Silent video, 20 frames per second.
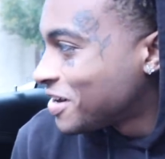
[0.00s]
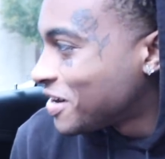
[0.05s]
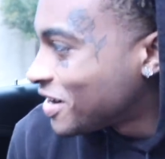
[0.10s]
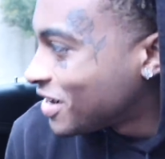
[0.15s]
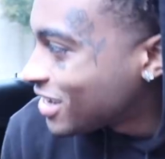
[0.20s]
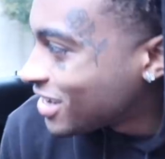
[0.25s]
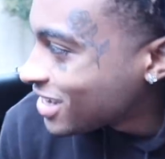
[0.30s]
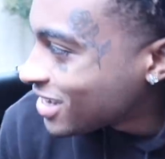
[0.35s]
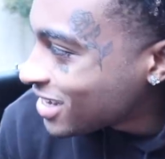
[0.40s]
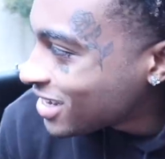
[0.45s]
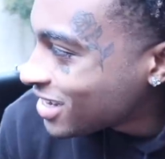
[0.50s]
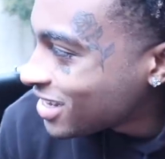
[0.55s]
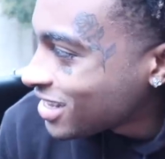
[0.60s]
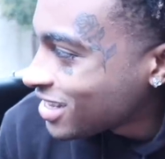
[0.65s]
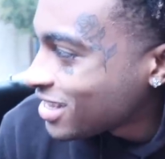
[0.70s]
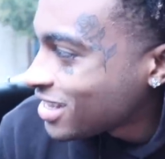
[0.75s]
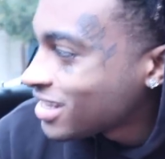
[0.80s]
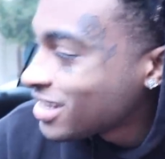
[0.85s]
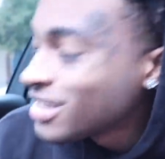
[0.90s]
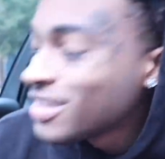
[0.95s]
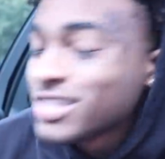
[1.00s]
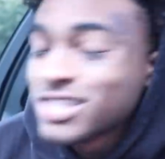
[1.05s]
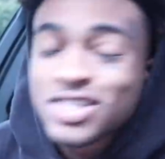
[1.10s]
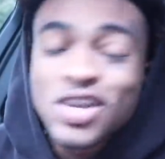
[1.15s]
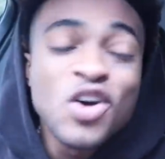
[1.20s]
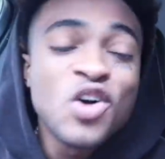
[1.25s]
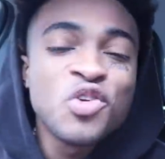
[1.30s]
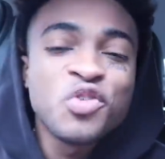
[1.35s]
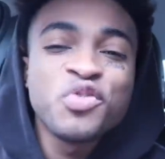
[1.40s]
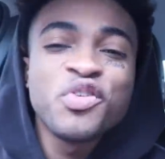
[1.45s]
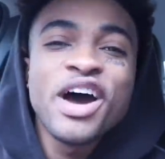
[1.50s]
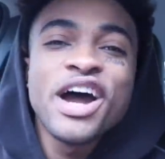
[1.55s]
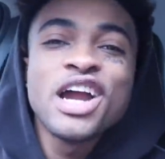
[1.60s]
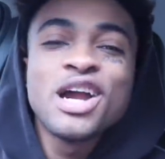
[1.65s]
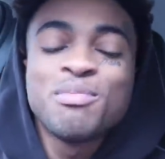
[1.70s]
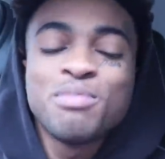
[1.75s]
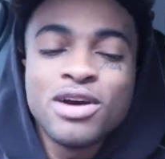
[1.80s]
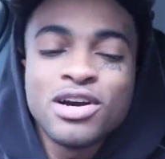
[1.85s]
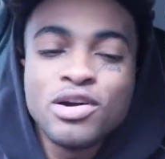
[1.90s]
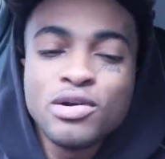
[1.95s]
Uh, song
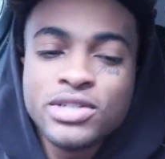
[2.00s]
fire, bro.